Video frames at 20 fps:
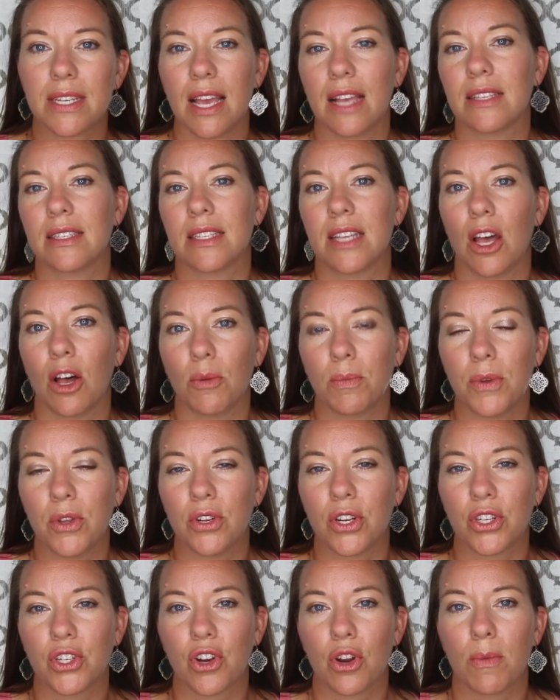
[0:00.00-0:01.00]
test to help you
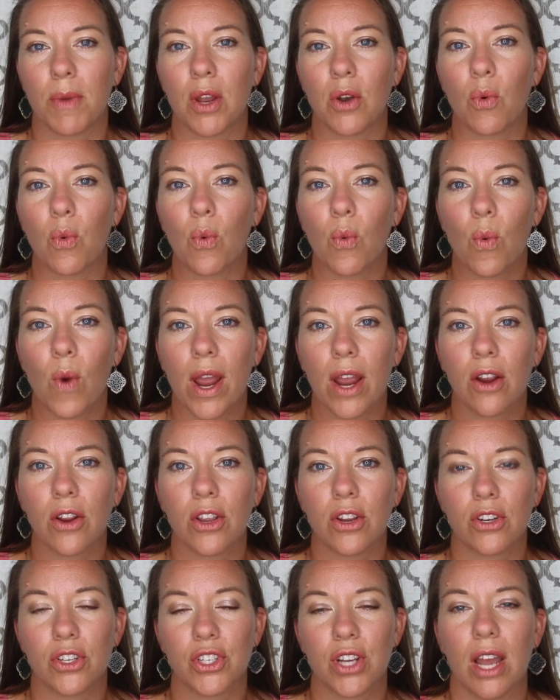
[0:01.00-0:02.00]
determine where
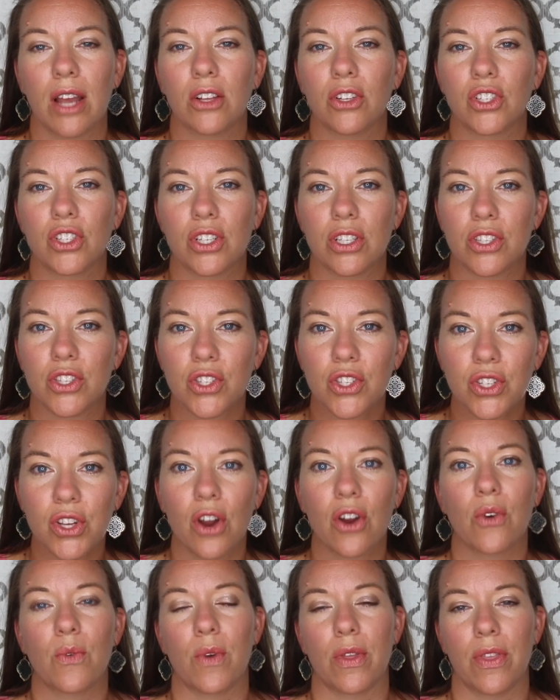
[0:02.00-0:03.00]
your child should
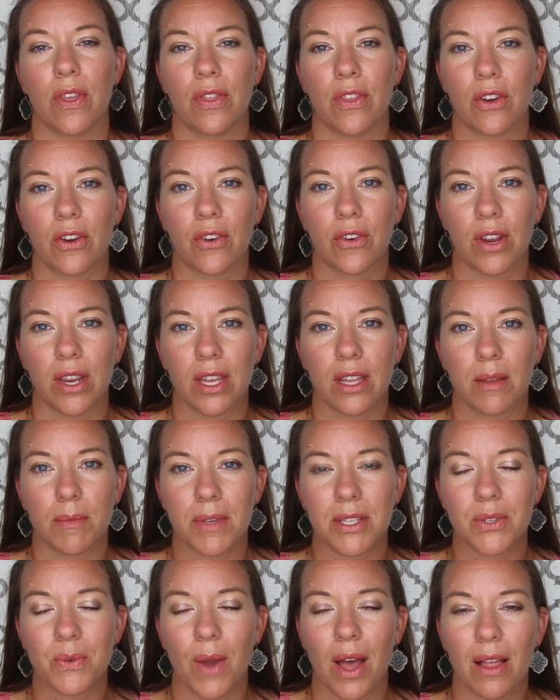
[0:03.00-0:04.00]
start within their curriculum
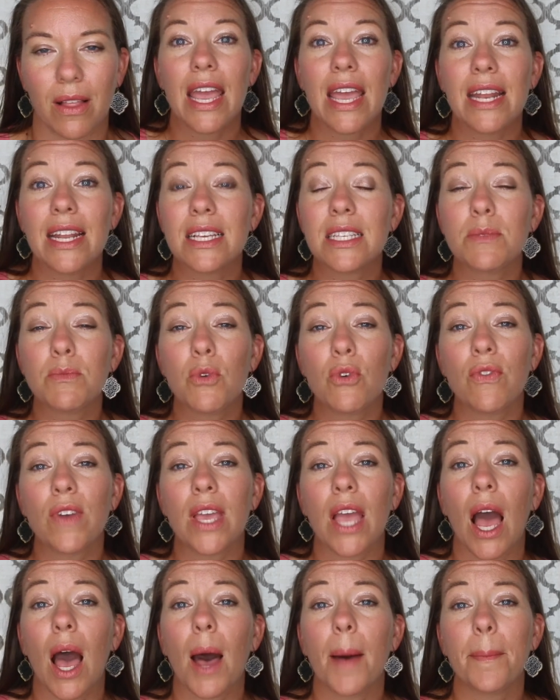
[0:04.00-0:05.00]
as well. It is
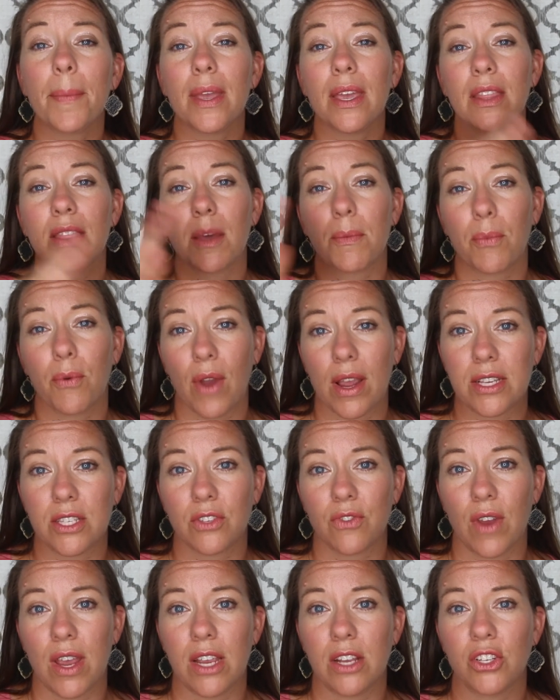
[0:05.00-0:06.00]
moving up in the
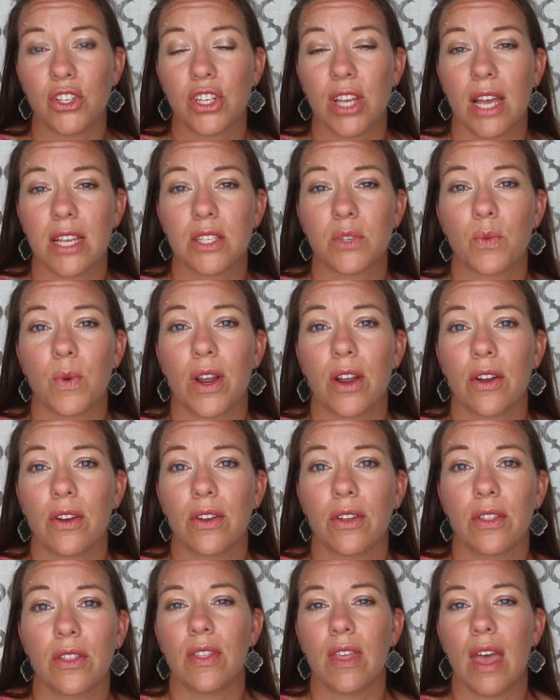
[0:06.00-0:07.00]
price range, as
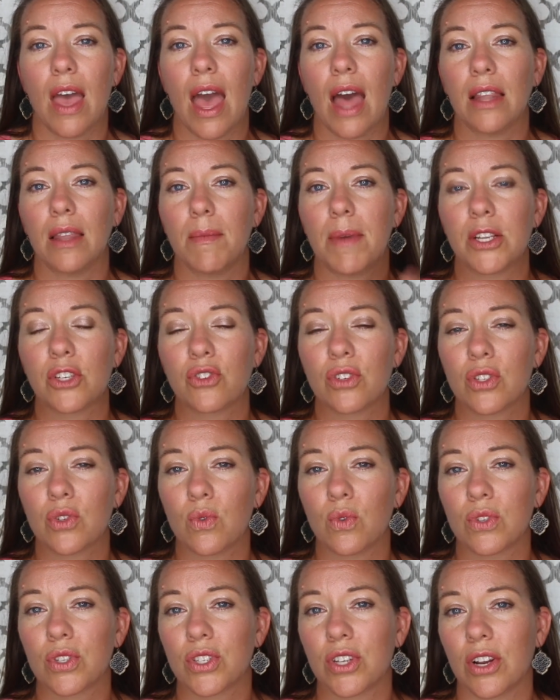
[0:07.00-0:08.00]
where the elementary
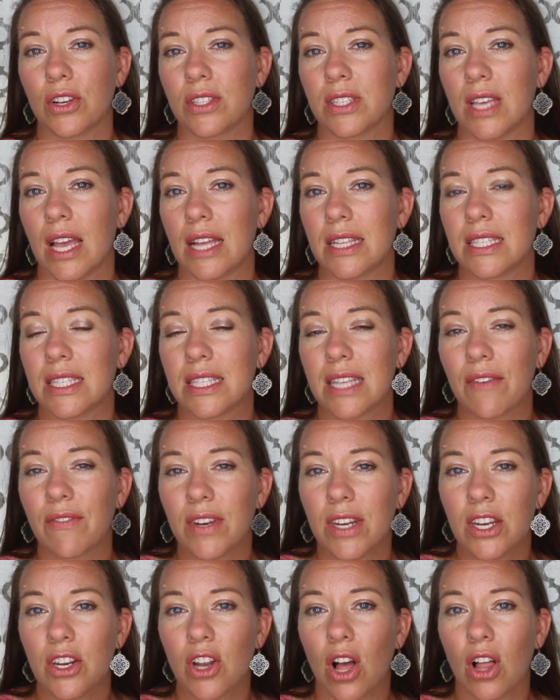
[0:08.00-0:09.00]
school starts at
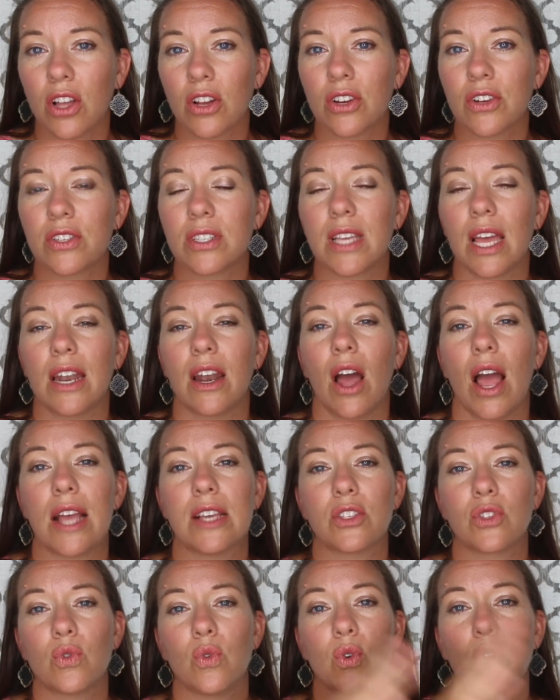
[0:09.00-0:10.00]
$70 and high
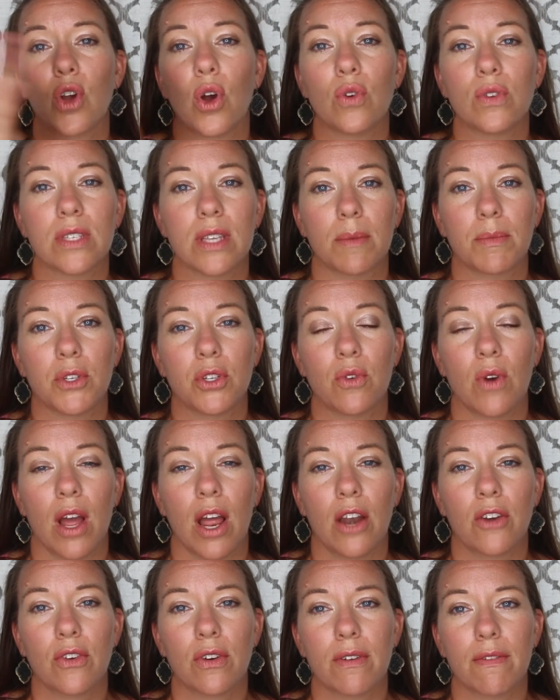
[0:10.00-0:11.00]
school goes up to
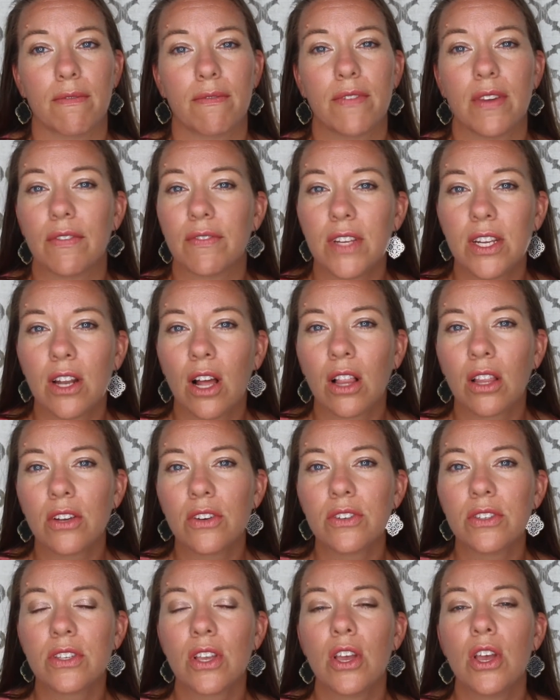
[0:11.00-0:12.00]

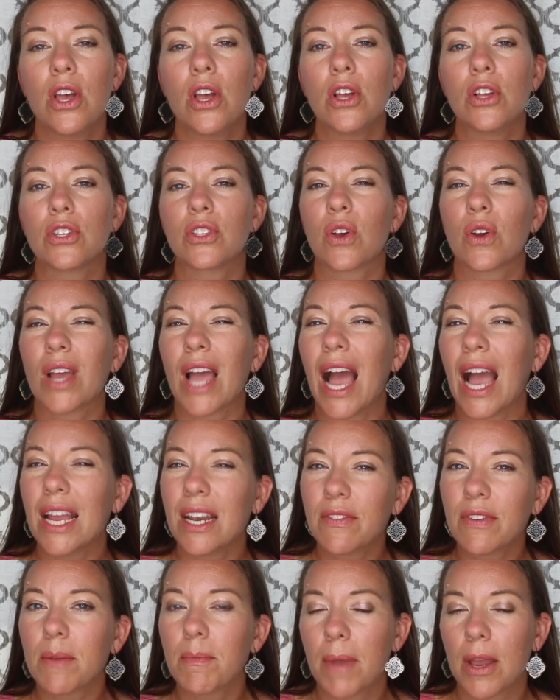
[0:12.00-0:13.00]
$150. So kind
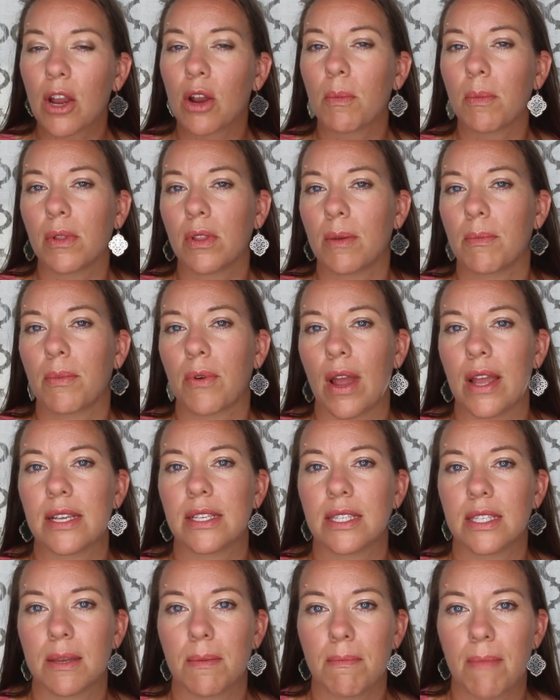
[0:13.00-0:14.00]
of comparable in
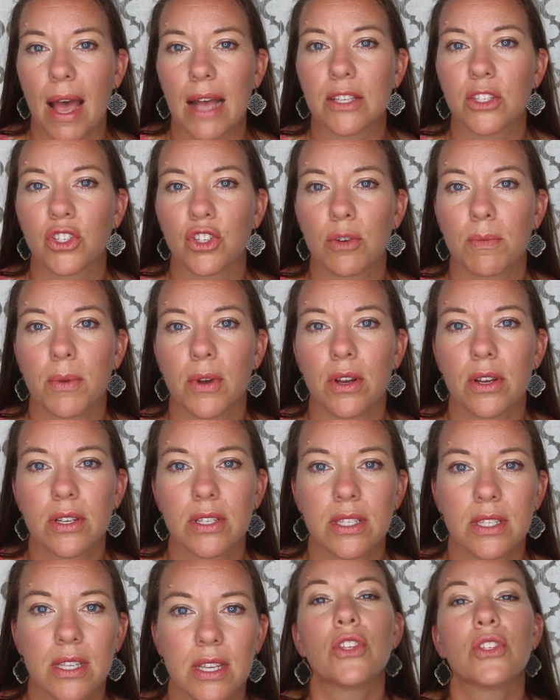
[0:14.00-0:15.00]
price to
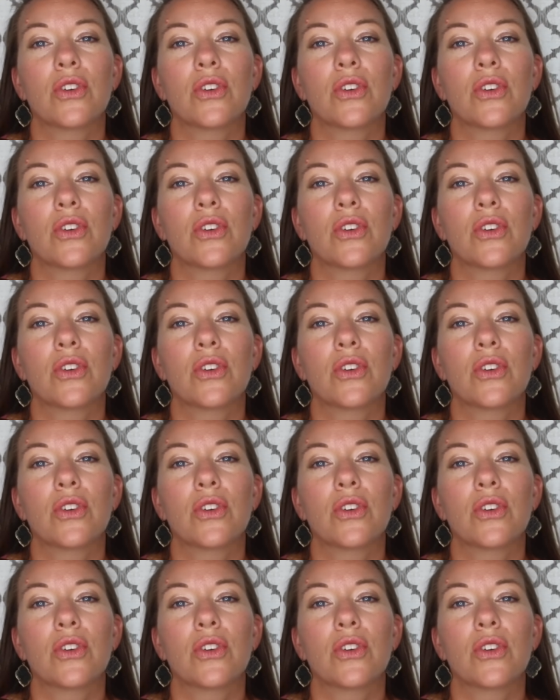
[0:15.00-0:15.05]
MasterBooks.